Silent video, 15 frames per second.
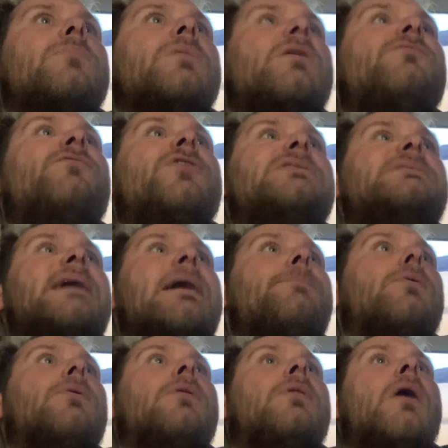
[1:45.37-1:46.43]
for
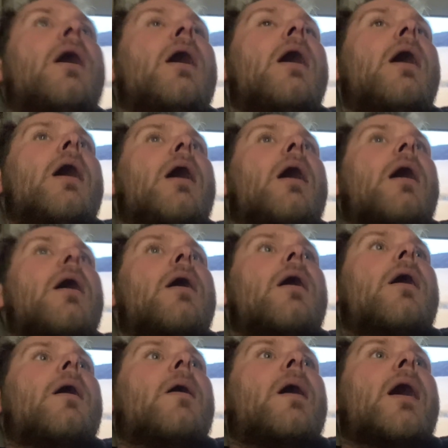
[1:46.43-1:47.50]
example,
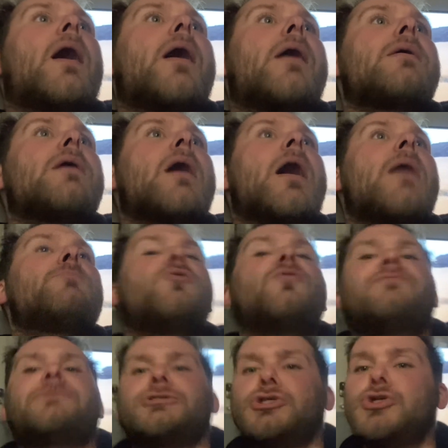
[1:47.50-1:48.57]
I
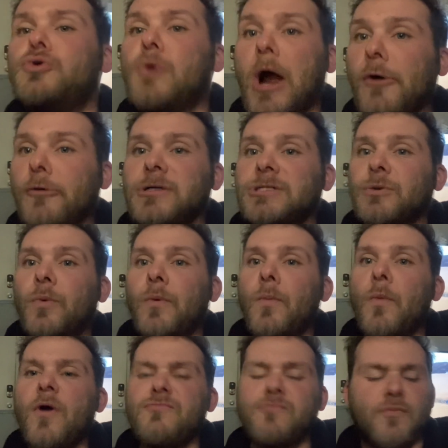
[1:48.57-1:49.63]
moved 2 hours
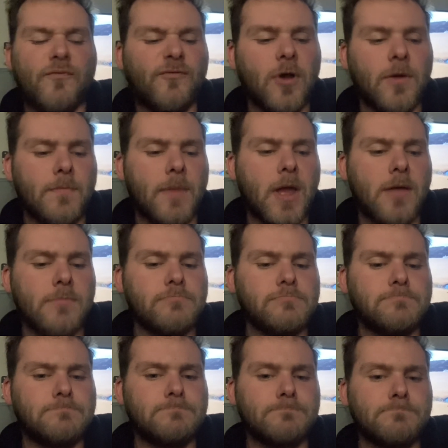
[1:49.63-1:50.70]

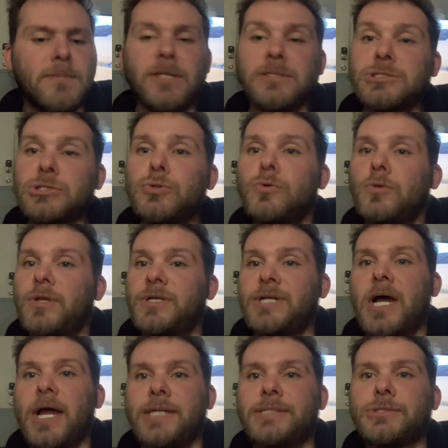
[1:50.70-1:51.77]
from middle school
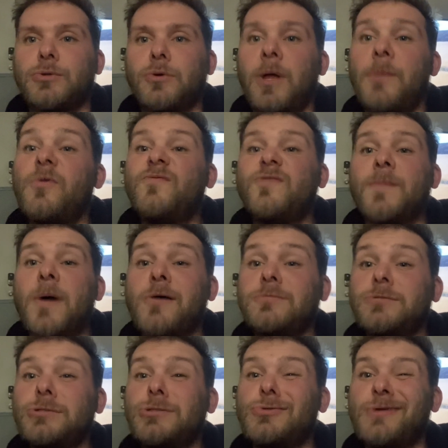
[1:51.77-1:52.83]
into high school. I moved
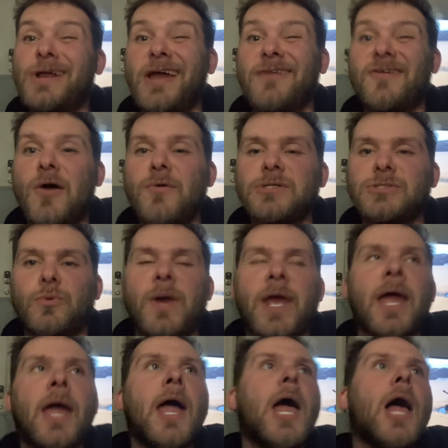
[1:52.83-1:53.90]
about 2.5 hours
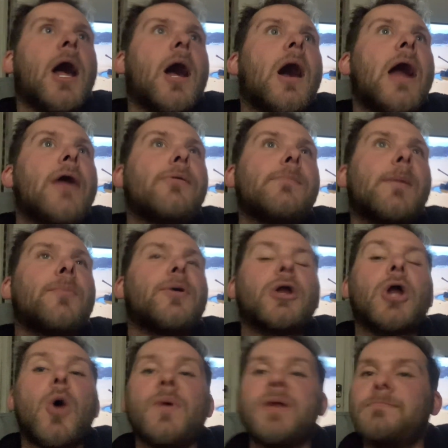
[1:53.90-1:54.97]
away. I remember
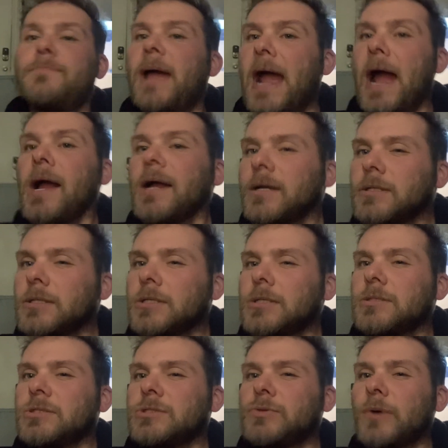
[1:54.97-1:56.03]
going back
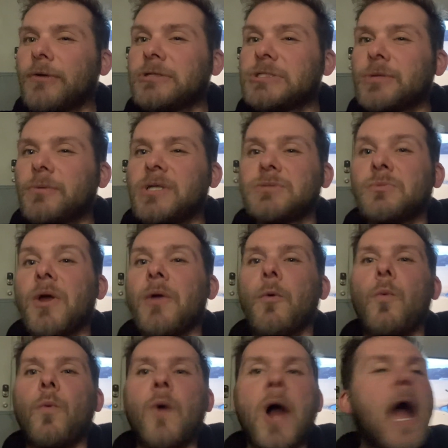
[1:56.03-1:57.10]
to where I originally was and
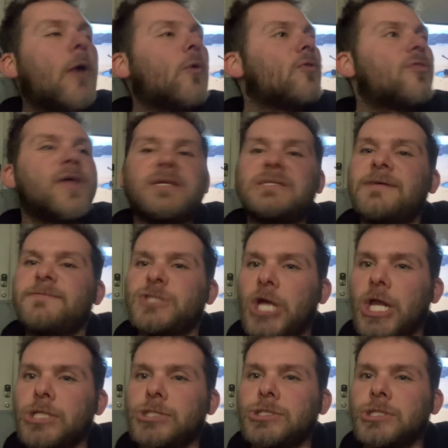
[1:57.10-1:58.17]
went, wow, things have
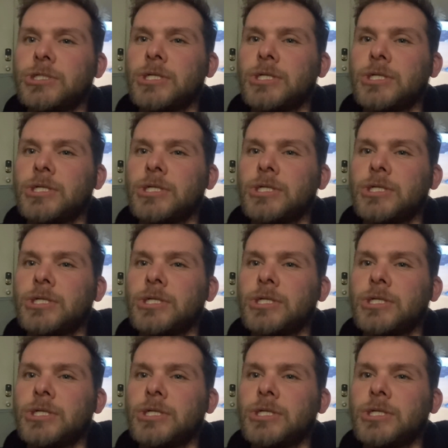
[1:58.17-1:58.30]
changed.